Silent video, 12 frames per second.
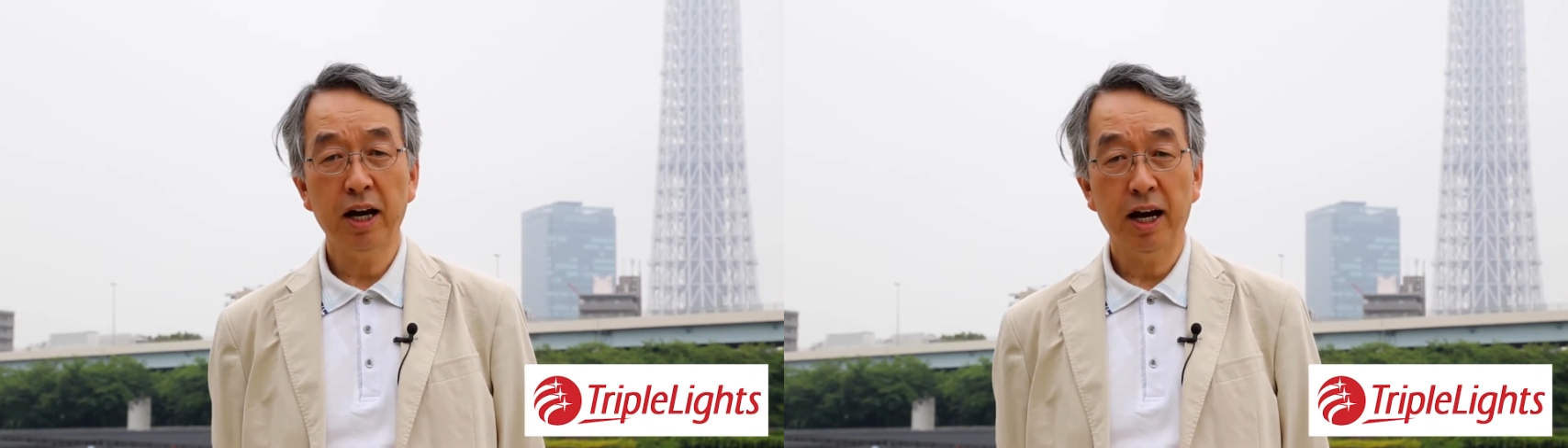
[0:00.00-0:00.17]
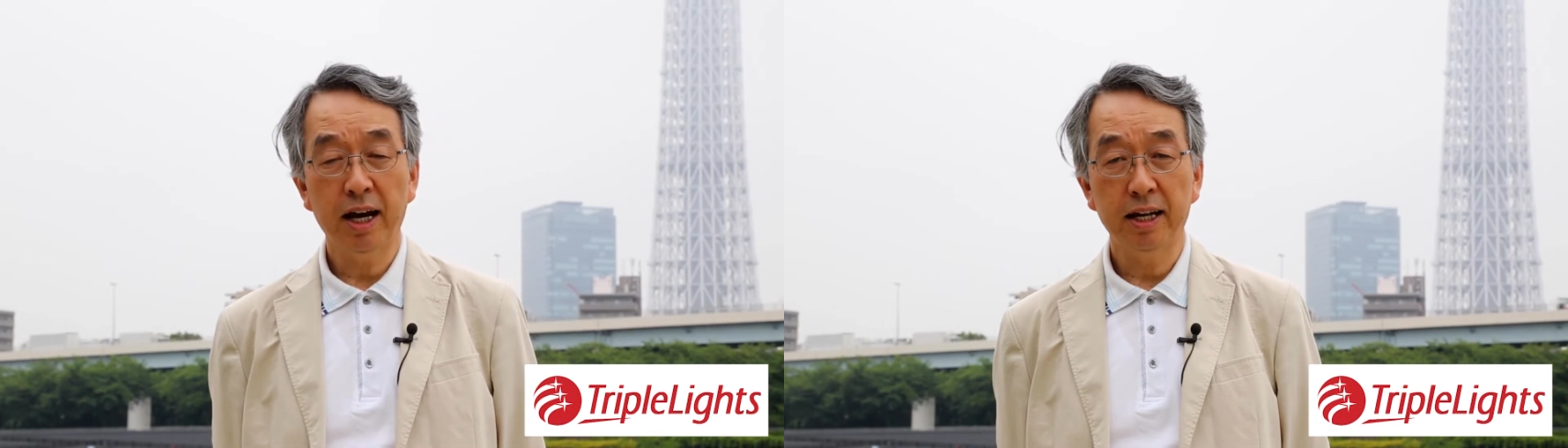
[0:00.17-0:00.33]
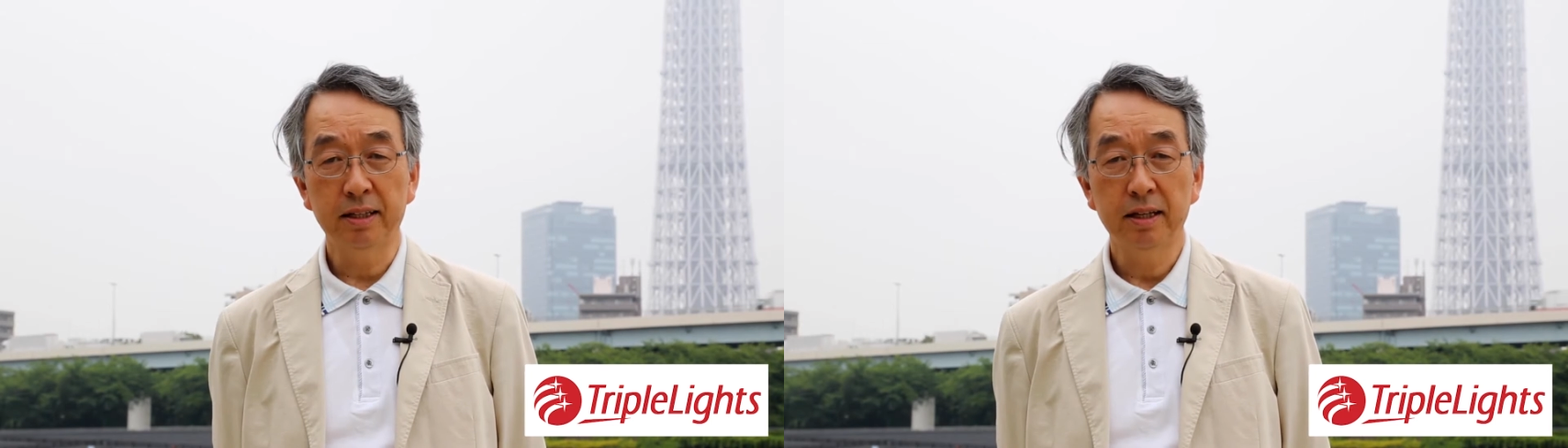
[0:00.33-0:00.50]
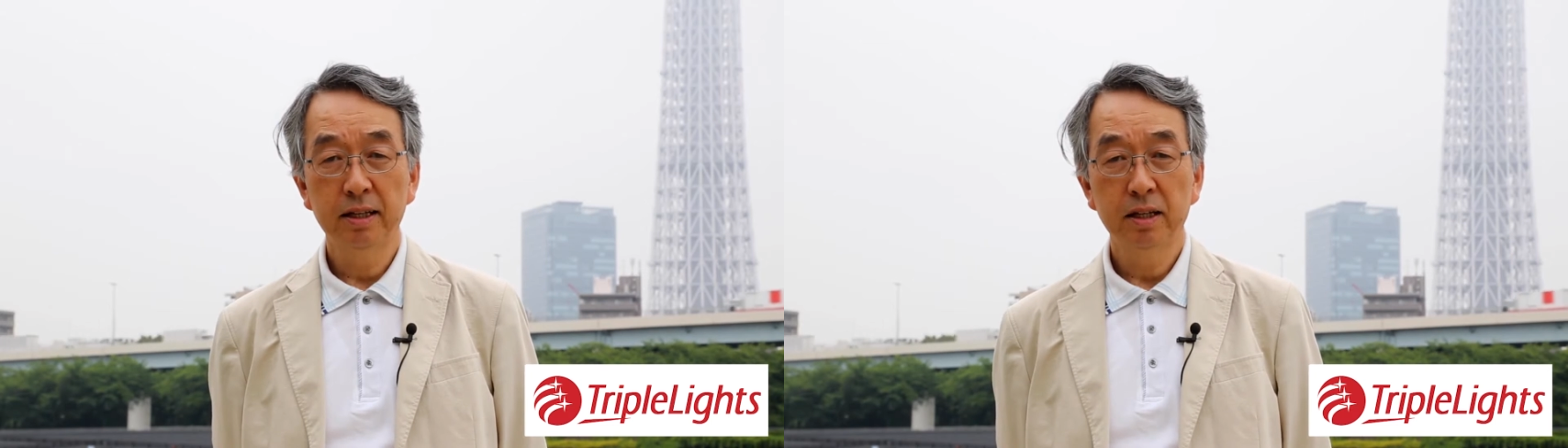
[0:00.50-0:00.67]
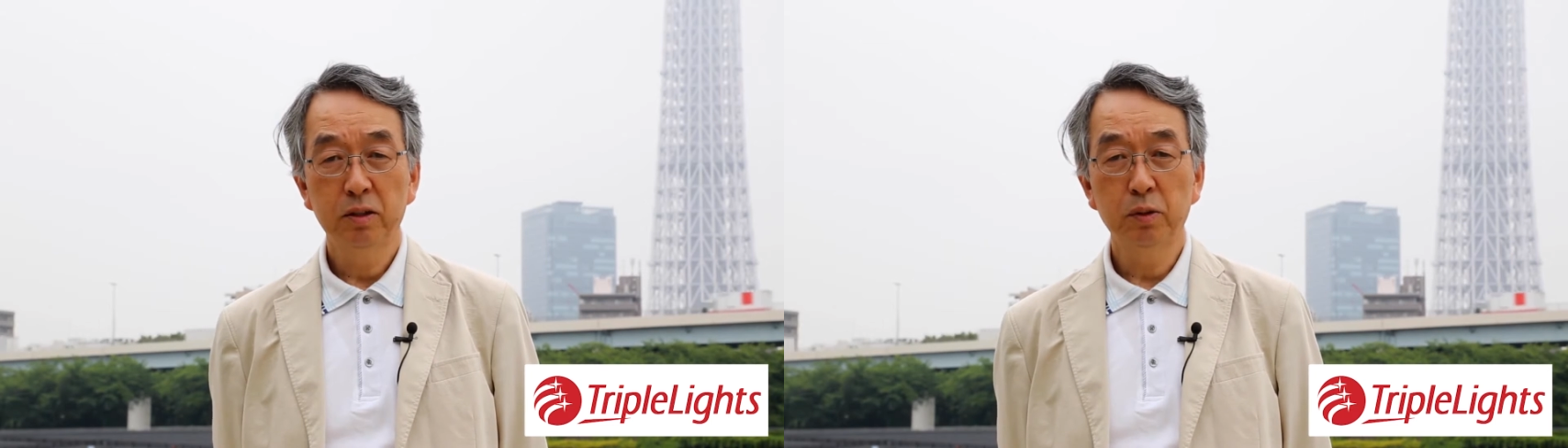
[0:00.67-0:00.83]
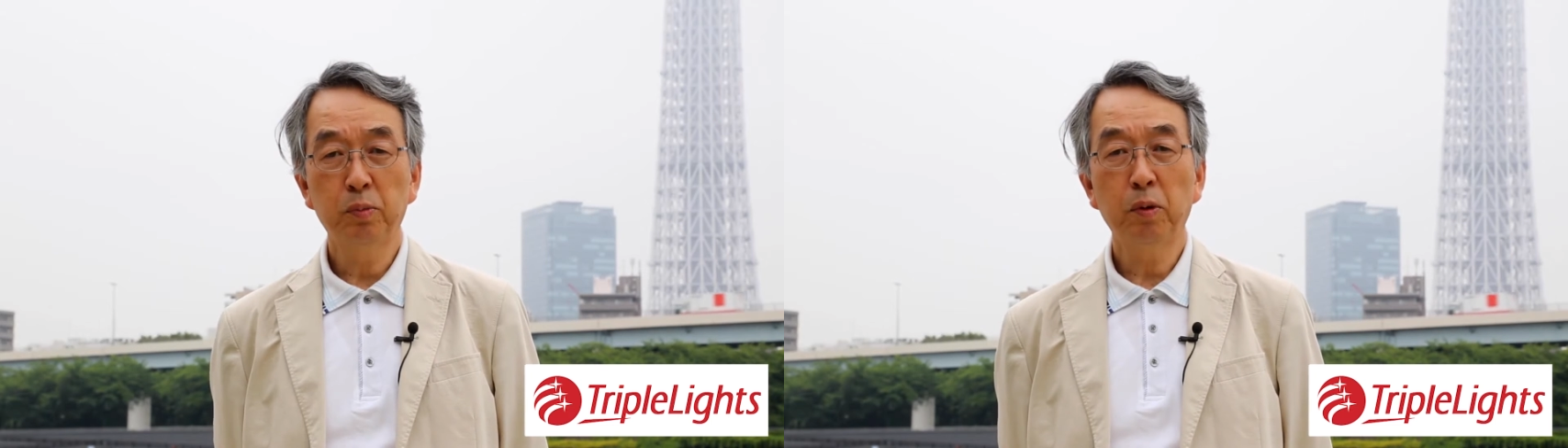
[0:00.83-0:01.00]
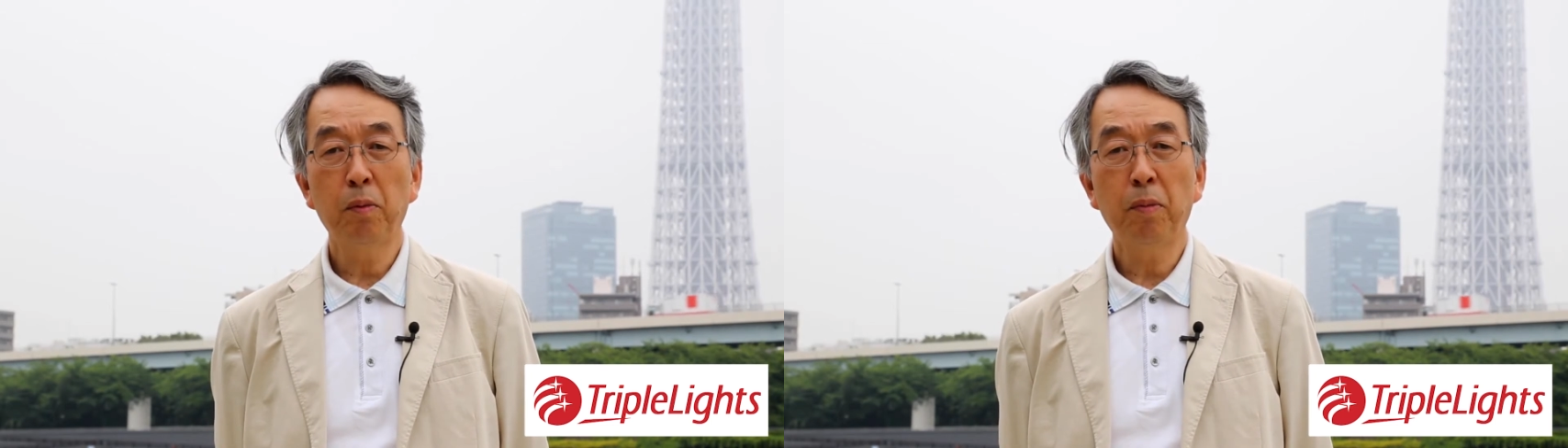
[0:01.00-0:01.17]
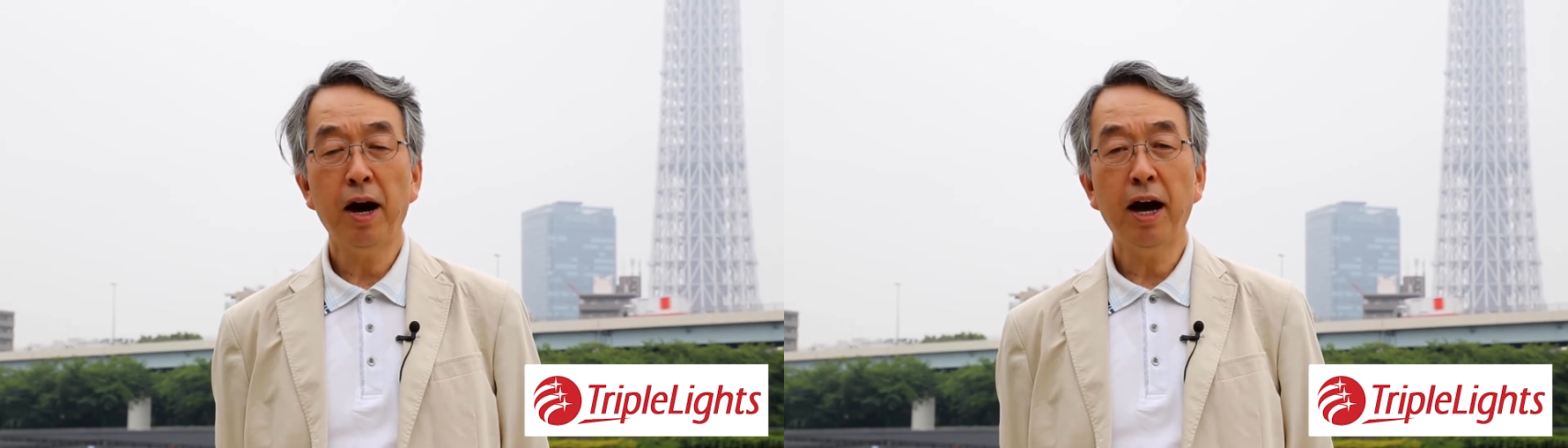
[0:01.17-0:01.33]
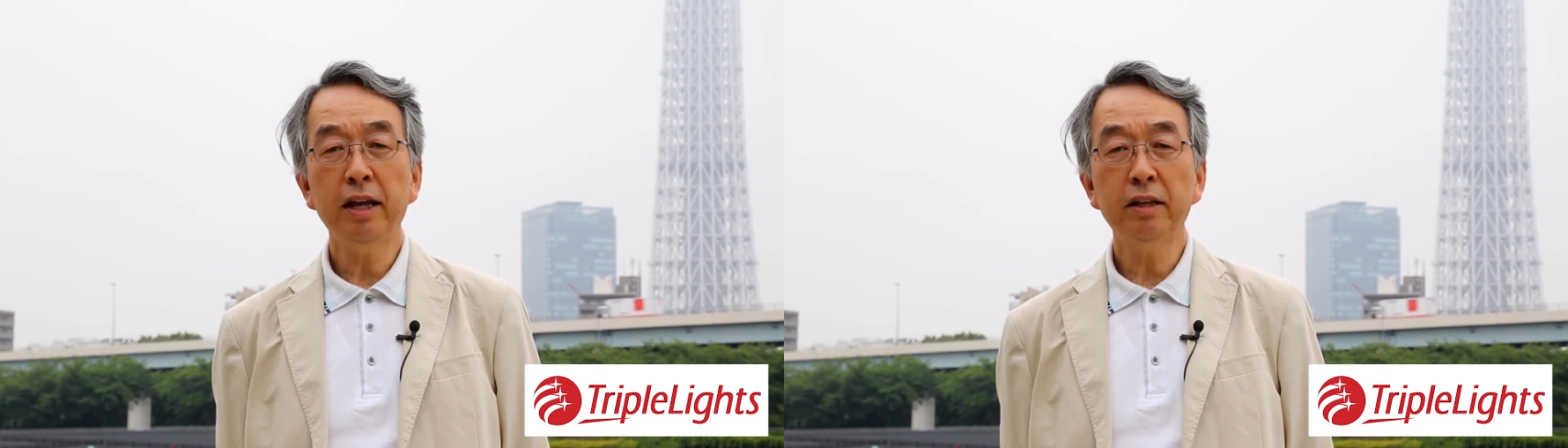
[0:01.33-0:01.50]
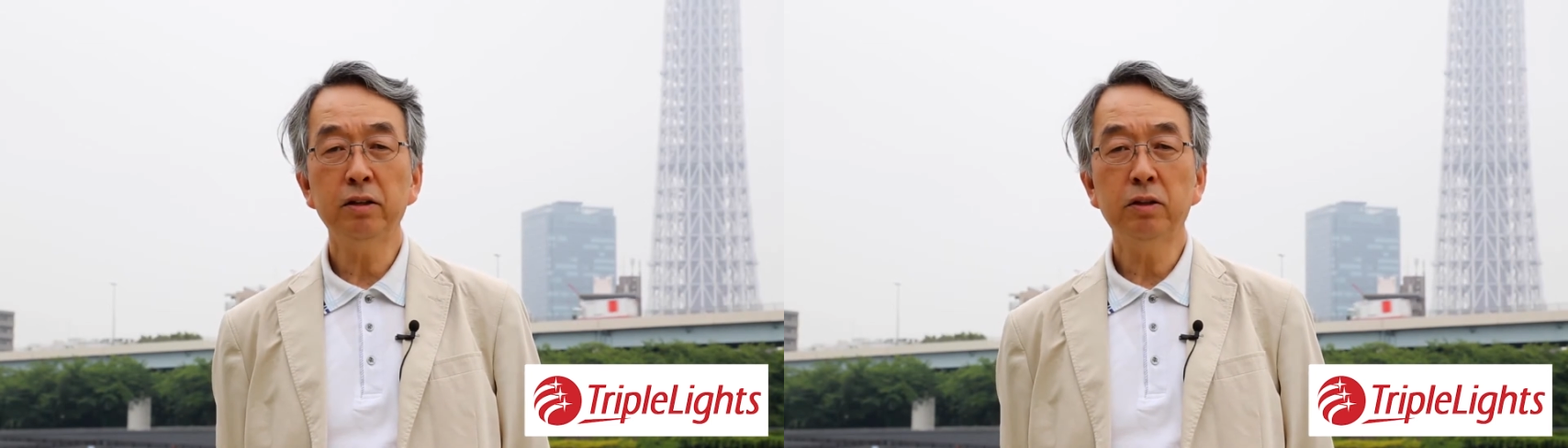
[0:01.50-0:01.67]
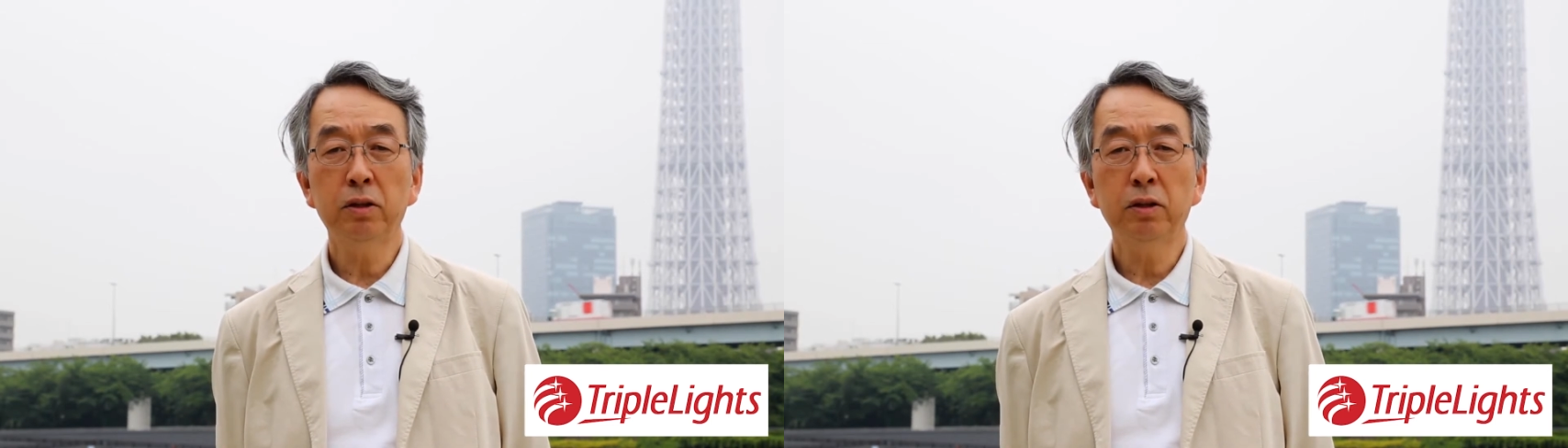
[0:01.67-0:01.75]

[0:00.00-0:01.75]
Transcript: guide to provide